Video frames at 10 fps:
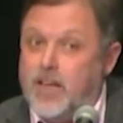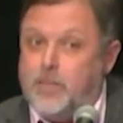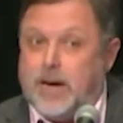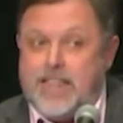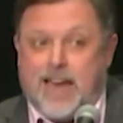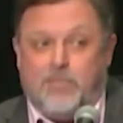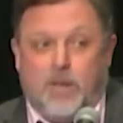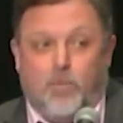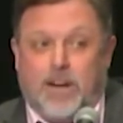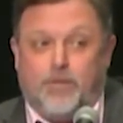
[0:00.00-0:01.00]
And by that, I
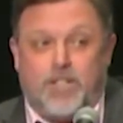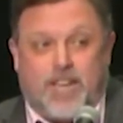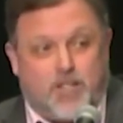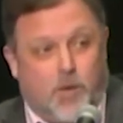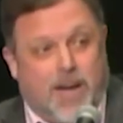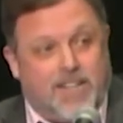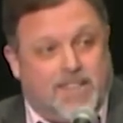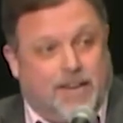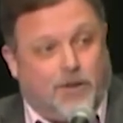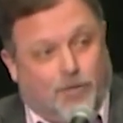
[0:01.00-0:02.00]
mean whatever test you had to
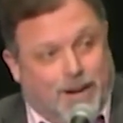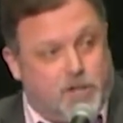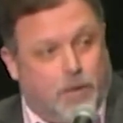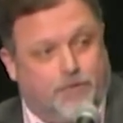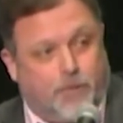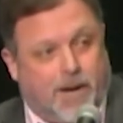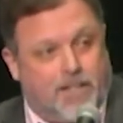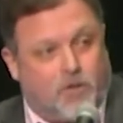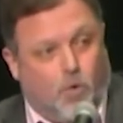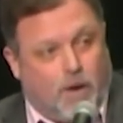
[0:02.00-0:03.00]
take to graduate from high
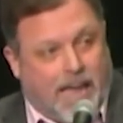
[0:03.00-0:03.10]
school,